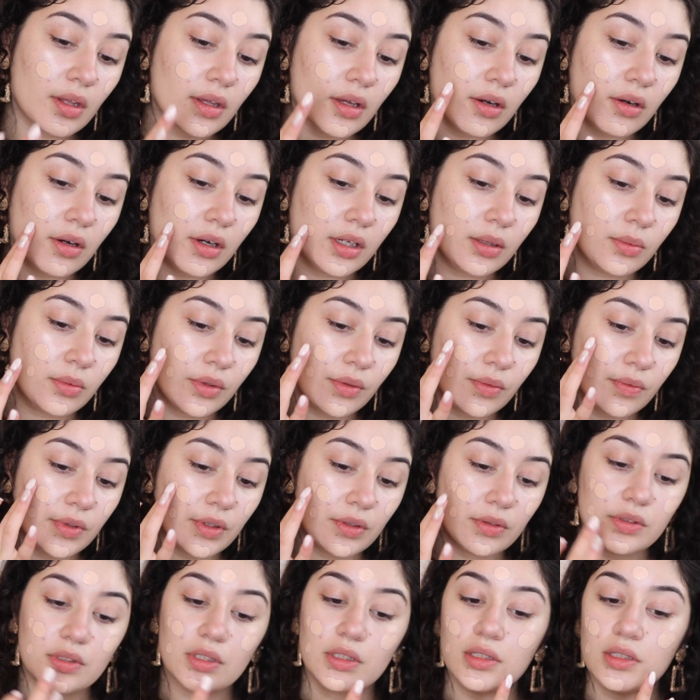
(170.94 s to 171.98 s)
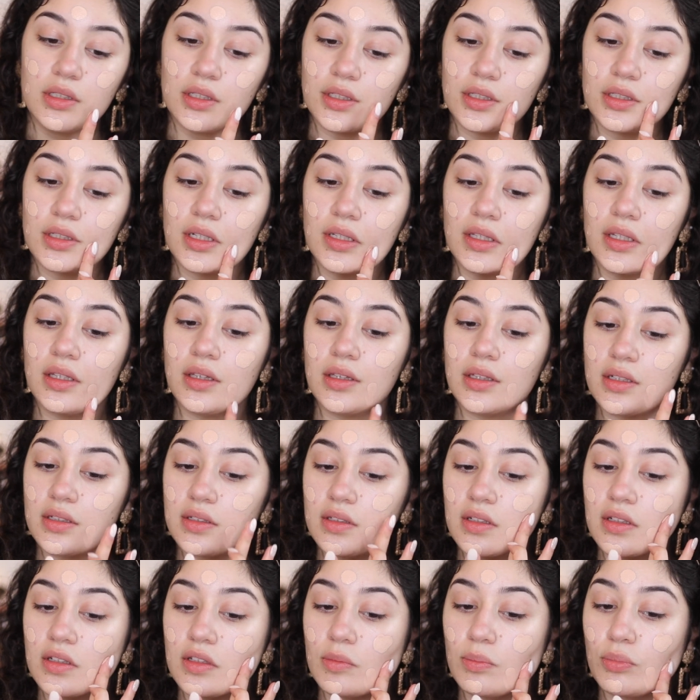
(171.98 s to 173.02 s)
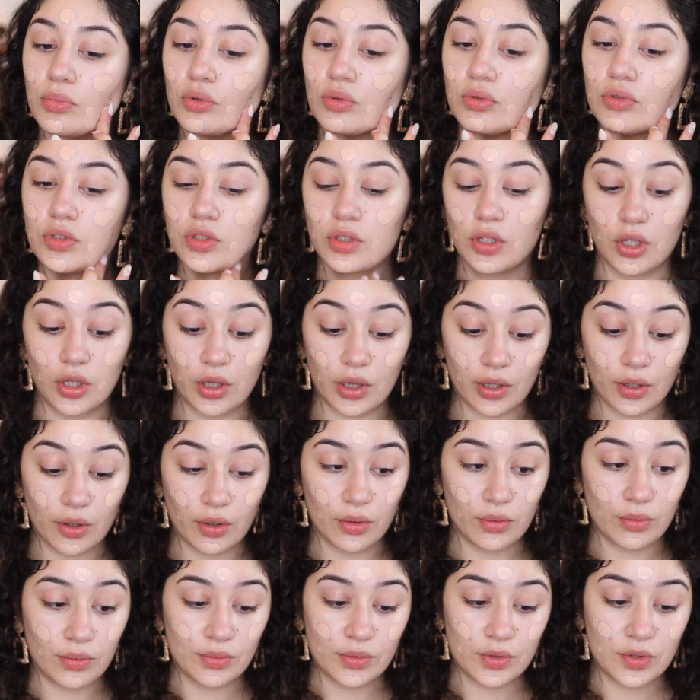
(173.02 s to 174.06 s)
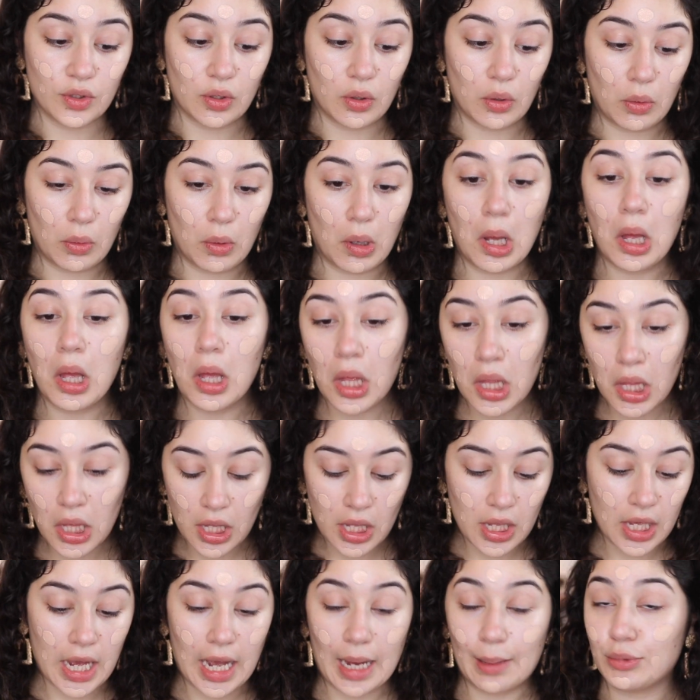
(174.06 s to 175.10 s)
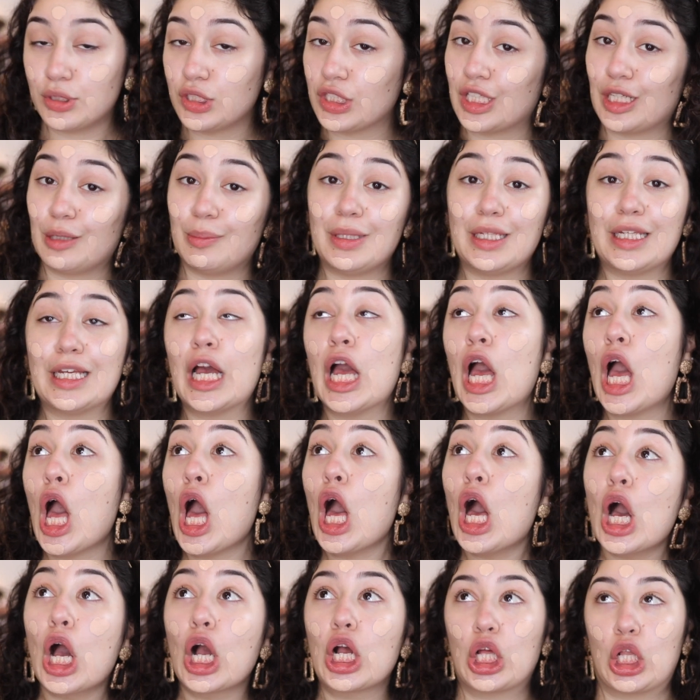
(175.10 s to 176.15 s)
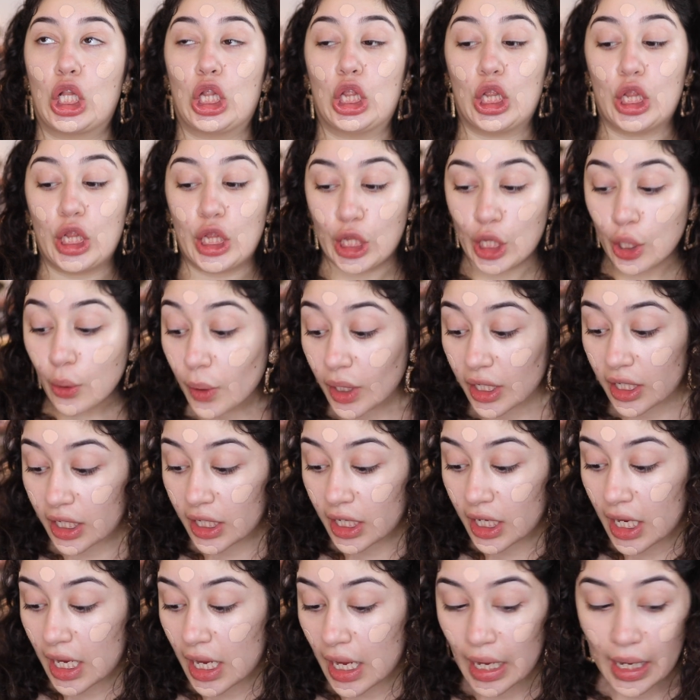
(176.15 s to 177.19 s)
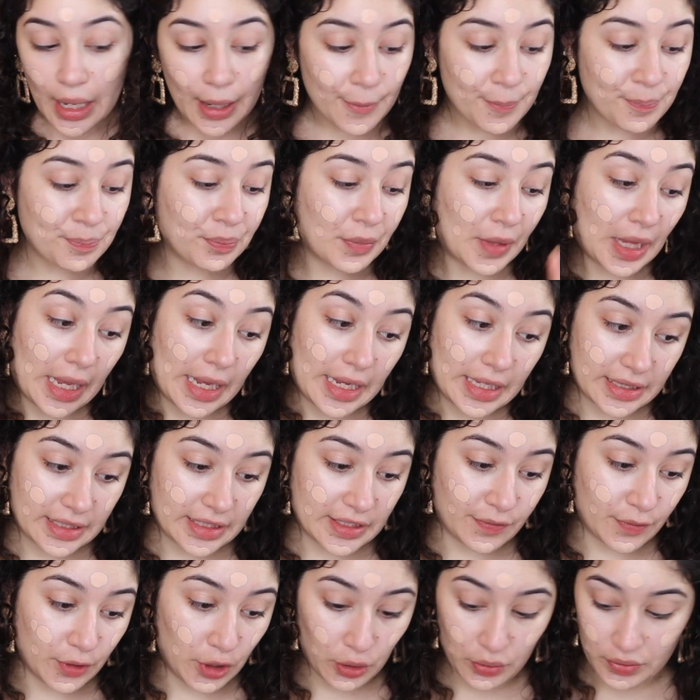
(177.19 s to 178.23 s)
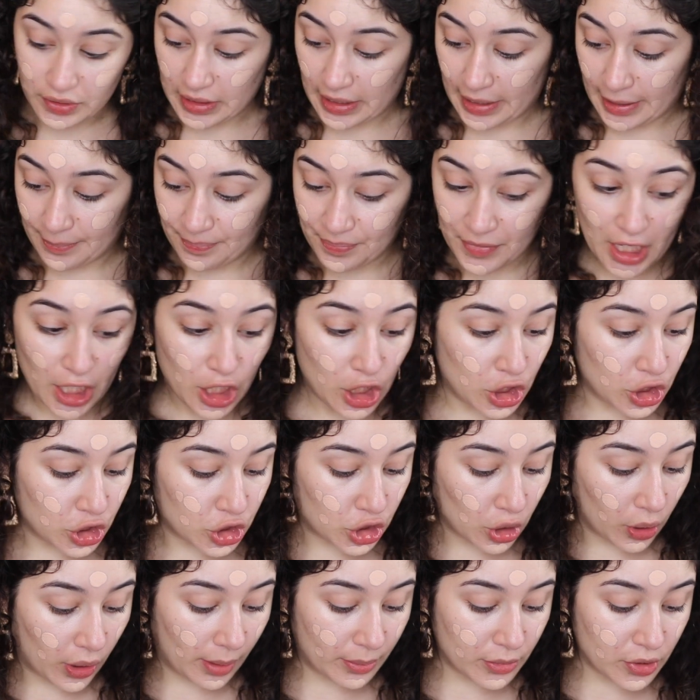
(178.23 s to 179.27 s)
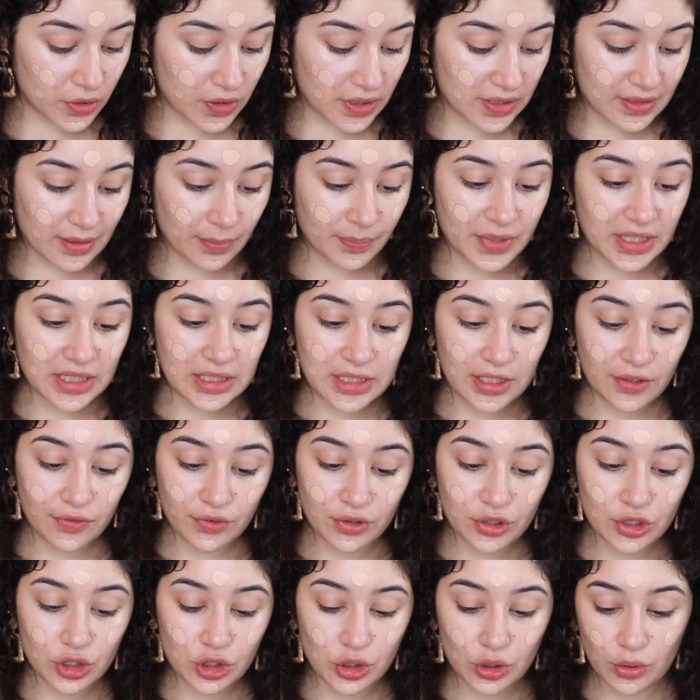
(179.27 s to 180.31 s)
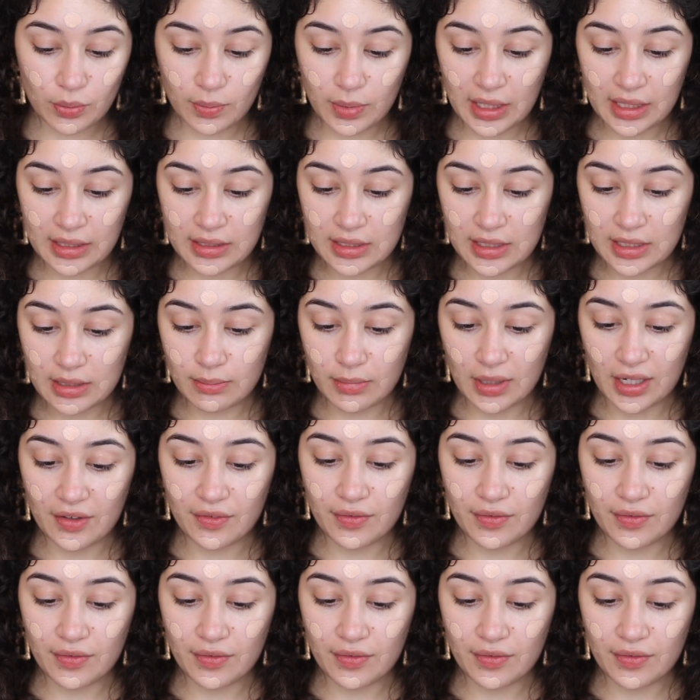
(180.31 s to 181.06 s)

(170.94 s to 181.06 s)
Hollywood filter did. And then this is Born to Glow, so I'm just gonna be glowing in this video today. So I'm using something different to blend in my